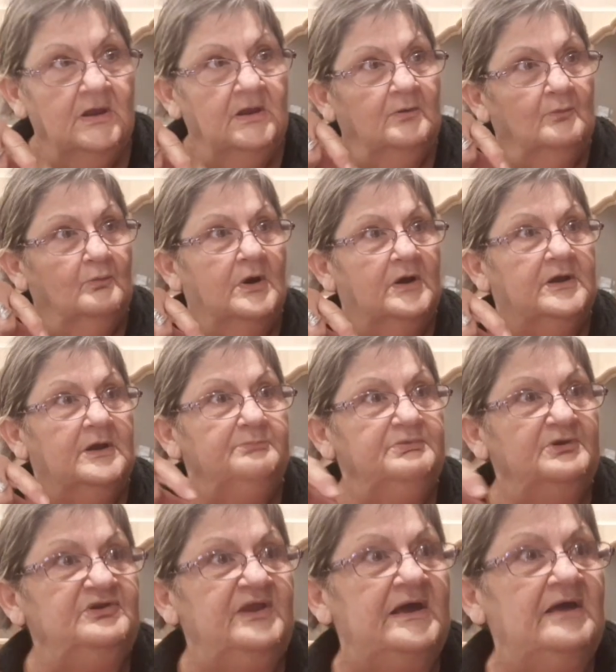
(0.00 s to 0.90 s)
Walk up
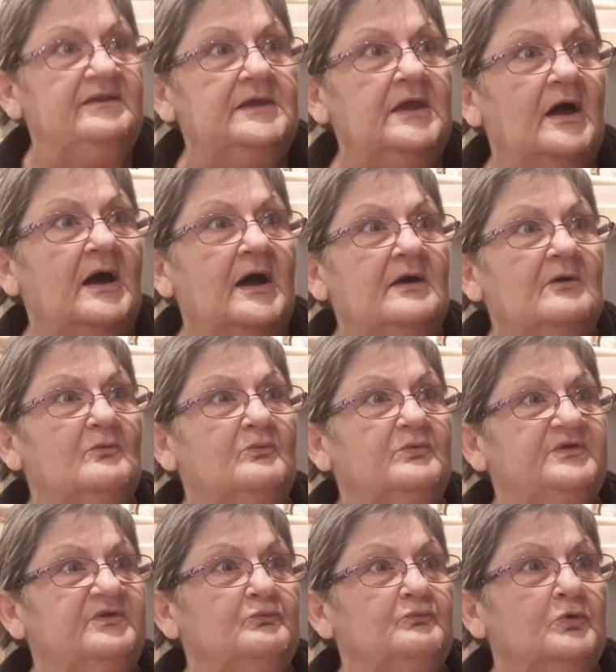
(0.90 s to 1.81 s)
and down the aisle
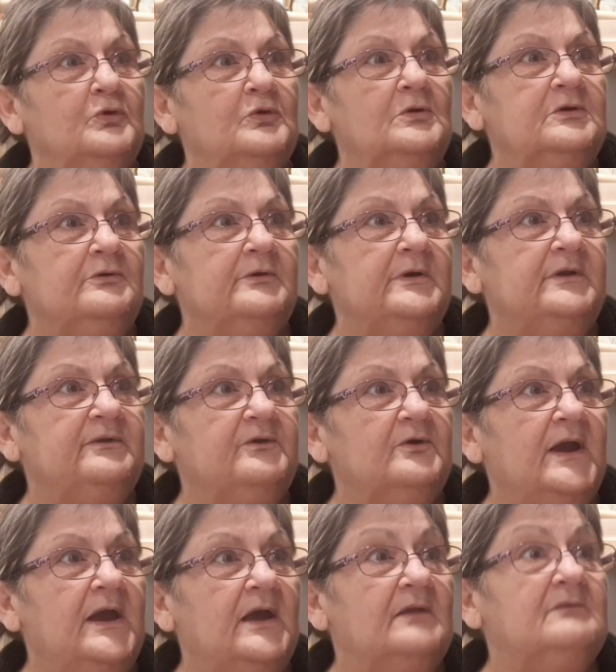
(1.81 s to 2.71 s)
with a ruler in their
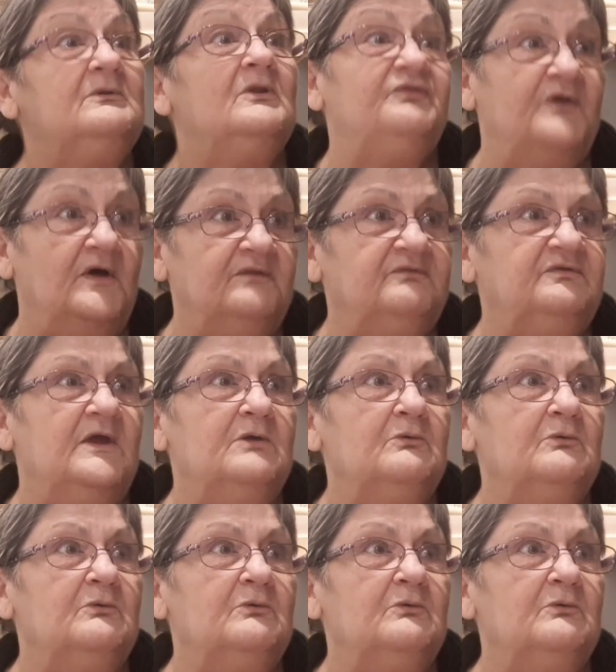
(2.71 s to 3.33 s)
hand. Thought they